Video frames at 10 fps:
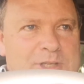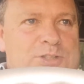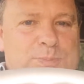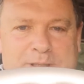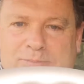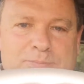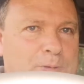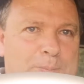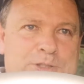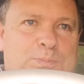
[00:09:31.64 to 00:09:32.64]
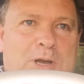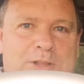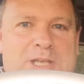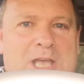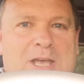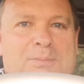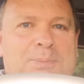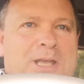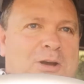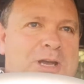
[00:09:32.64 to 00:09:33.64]
has been promised by the
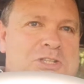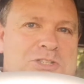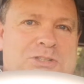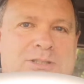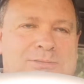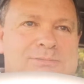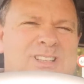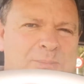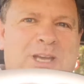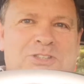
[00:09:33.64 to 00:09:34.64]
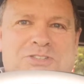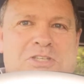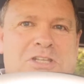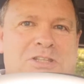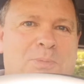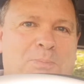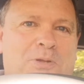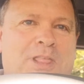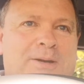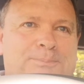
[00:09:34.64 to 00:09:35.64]
PR agency. I may just take them up
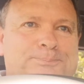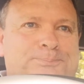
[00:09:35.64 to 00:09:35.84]
on that.